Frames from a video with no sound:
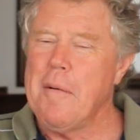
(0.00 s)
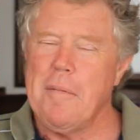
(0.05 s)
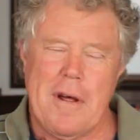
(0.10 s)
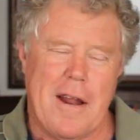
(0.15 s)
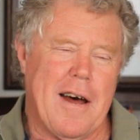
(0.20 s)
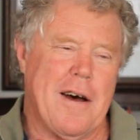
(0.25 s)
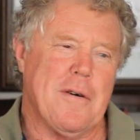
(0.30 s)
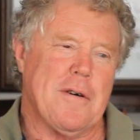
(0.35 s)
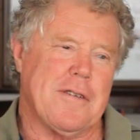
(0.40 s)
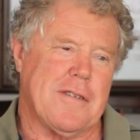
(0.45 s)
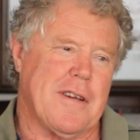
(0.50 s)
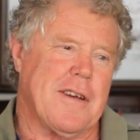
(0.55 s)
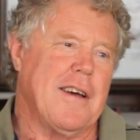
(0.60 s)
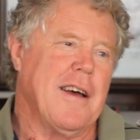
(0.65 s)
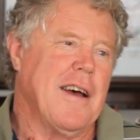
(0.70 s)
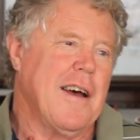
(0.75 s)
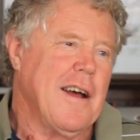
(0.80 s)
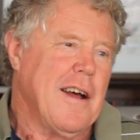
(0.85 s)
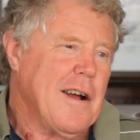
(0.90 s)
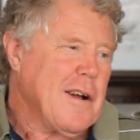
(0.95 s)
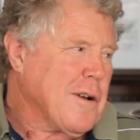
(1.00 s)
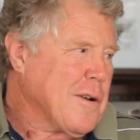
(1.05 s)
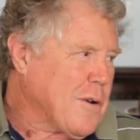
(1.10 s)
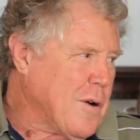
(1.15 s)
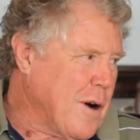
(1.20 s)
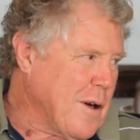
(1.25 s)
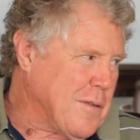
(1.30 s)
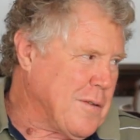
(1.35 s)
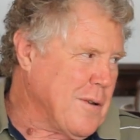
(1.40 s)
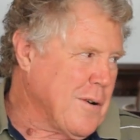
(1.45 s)
Yeah, but I was there.
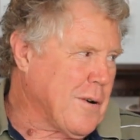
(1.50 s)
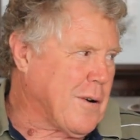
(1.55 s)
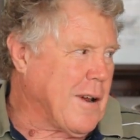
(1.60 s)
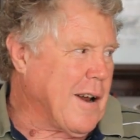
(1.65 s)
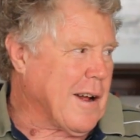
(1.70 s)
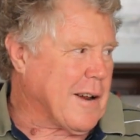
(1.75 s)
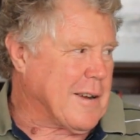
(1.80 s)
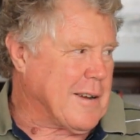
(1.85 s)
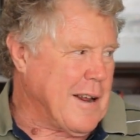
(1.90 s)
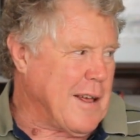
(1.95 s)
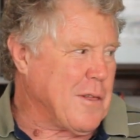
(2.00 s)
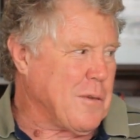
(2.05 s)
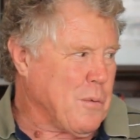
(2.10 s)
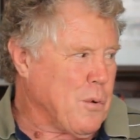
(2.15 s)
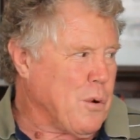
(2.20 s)
Garth, you looked like death